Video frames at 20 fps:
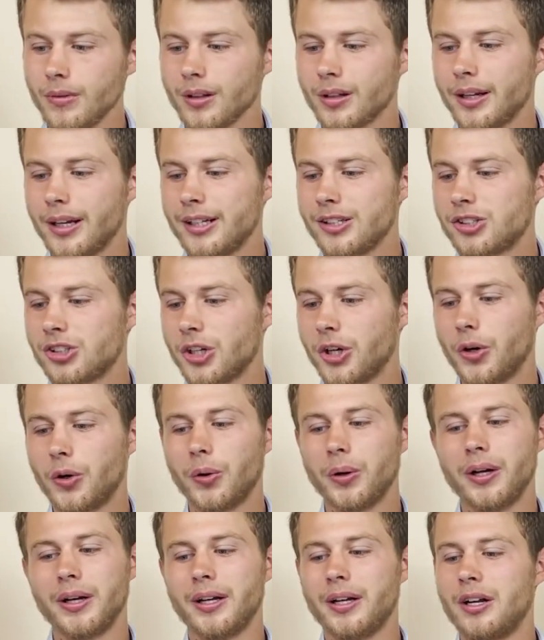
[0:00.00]
And
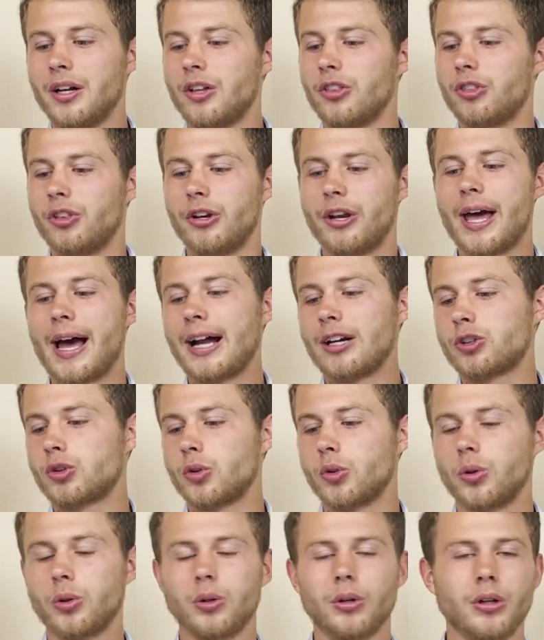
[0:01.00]
so the
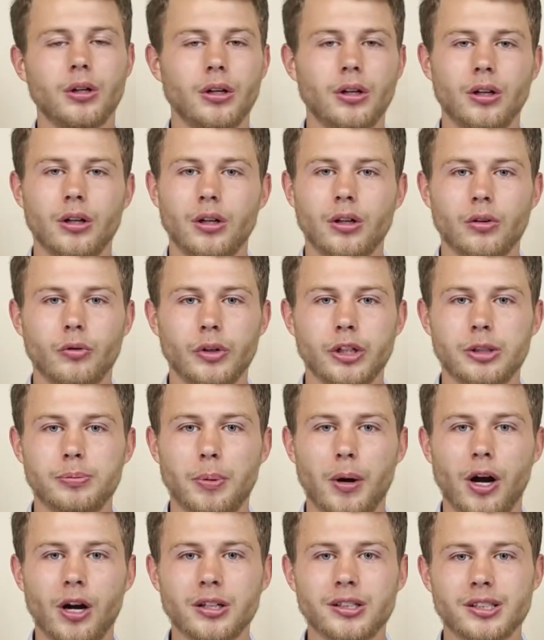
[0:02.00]
natural
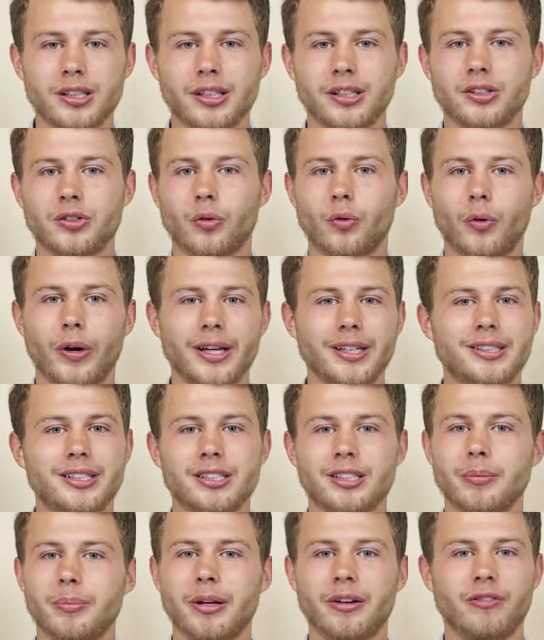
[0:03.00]
response is
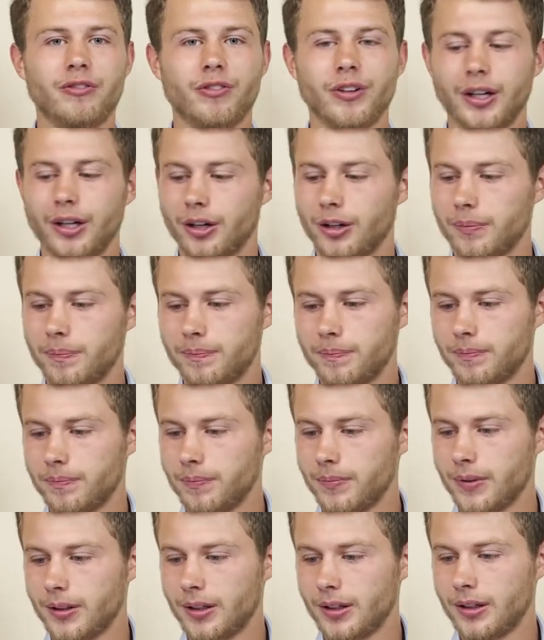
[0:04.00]
racism and fear.
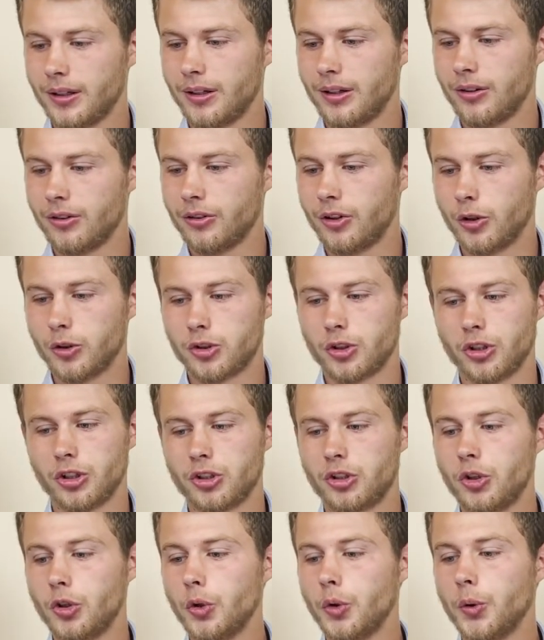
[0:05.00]
Those are the
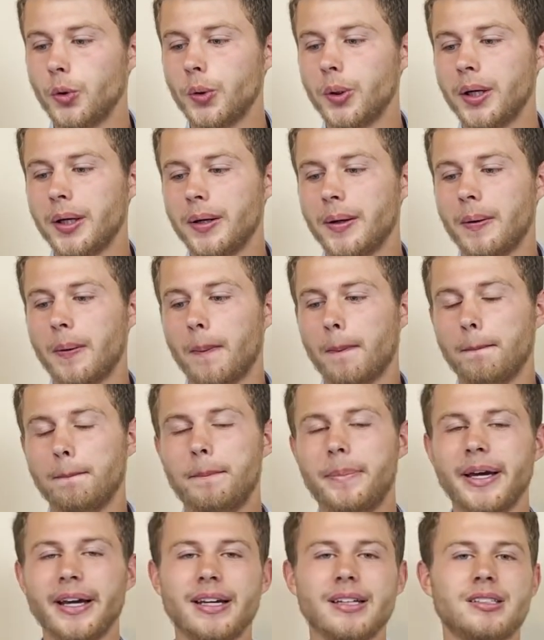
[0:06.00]
two
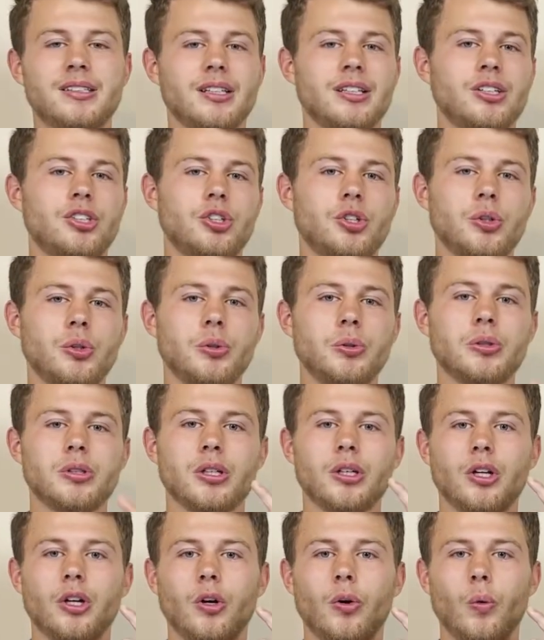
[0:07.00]
biggest issues
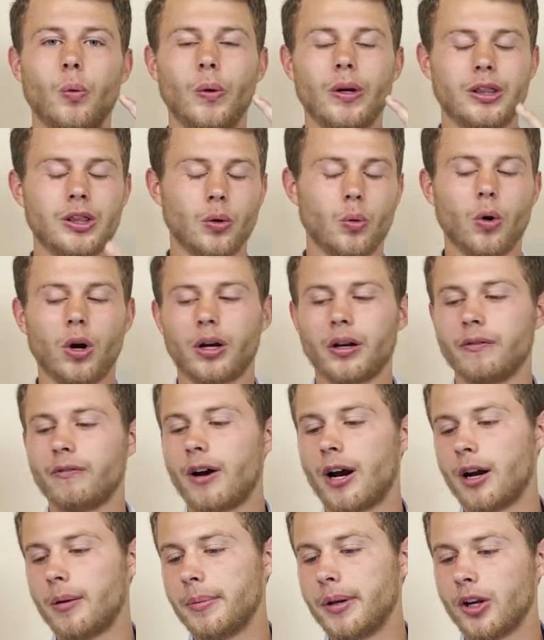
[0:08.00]
with the work
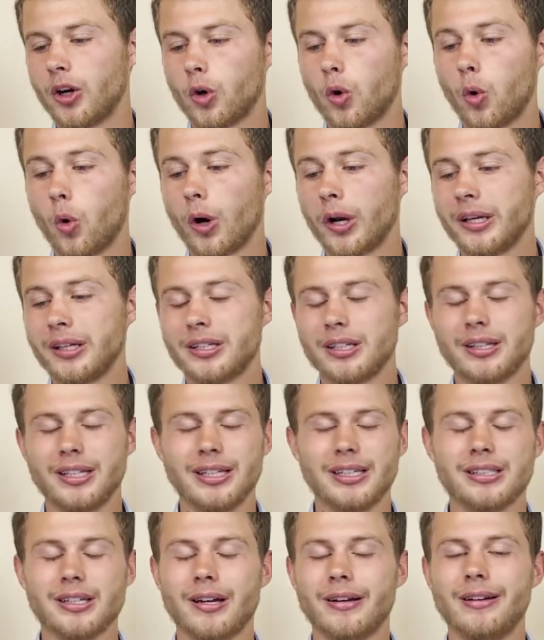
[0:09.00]
environment, according to
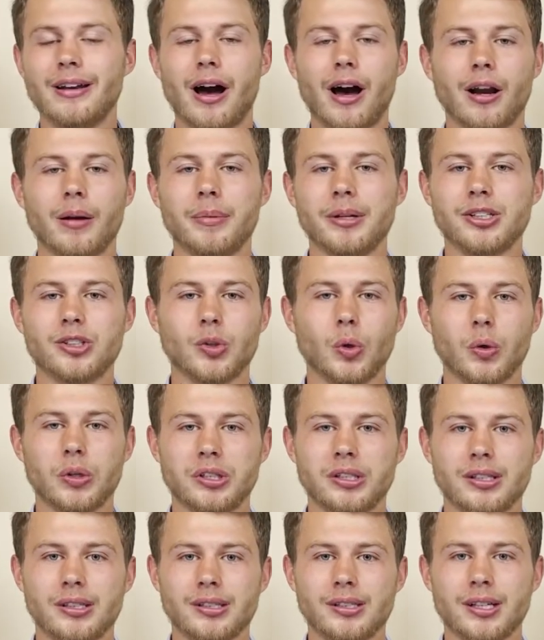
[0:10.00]
these anonymous
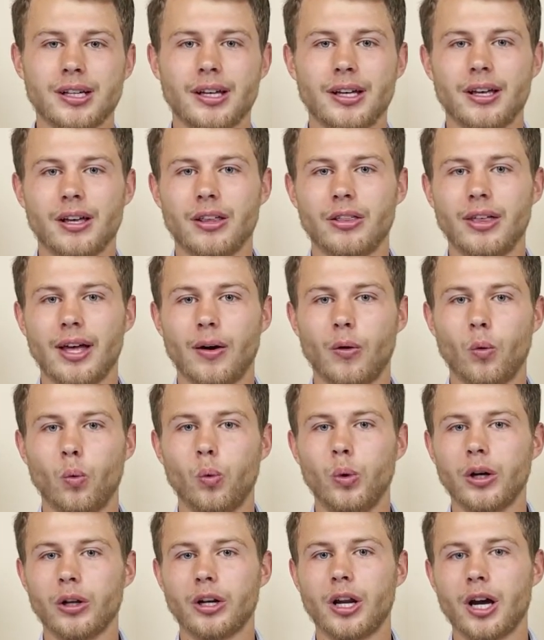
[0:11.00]
sources that
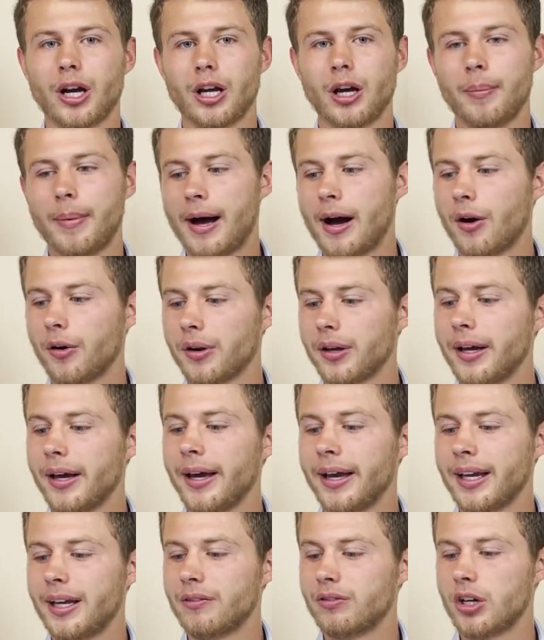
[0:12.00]
will not come out
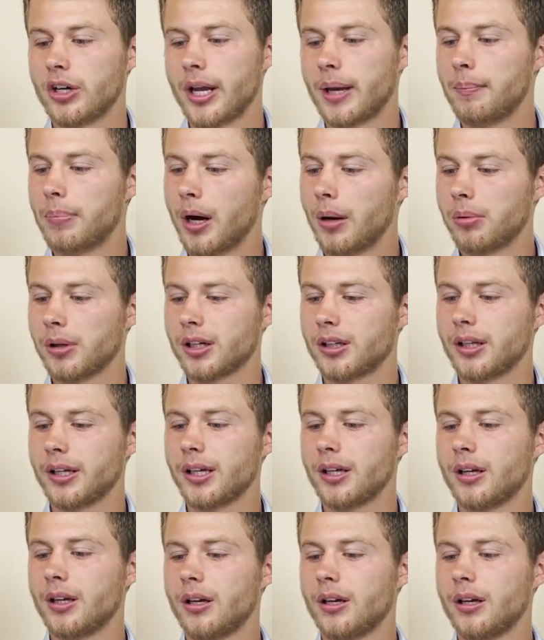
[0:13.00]
and give their name publicly.